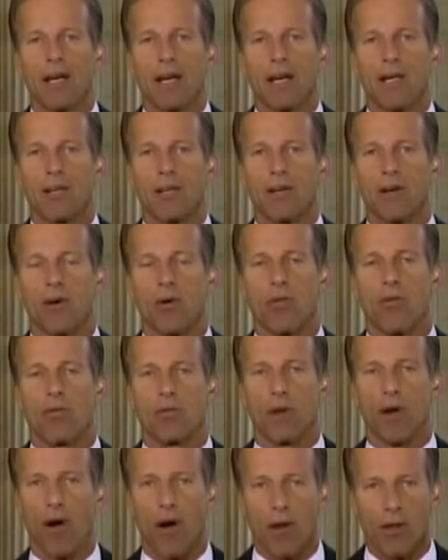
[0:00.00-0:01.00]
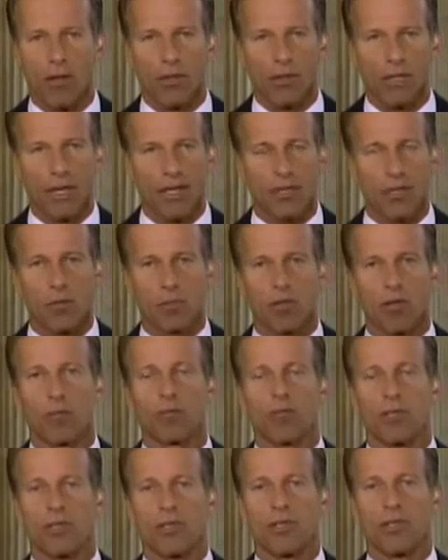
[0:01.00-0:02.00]
And so, for all intents intents and
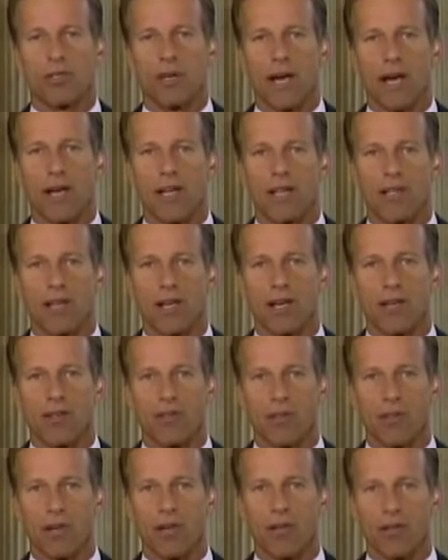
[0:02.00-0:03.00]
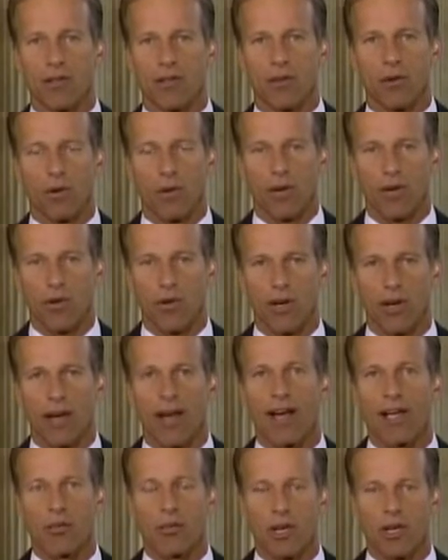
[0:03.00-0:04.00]
purposes, the United States Senate, the floor of the
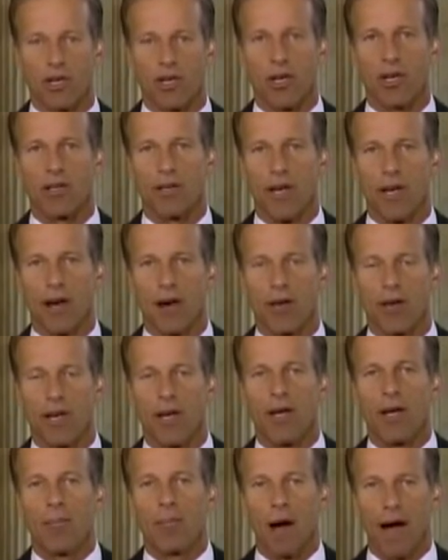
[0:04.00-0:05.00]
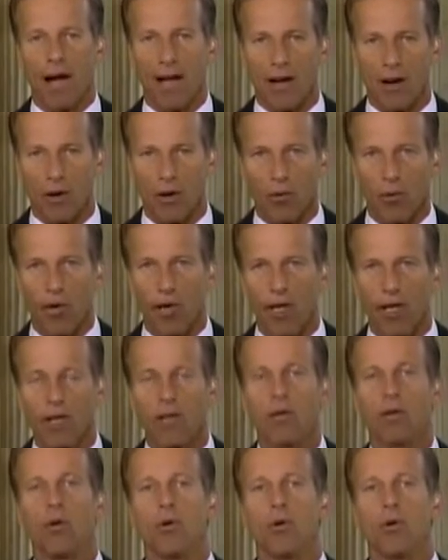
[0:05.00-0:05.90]
Senate has been shut down by Harry Reid,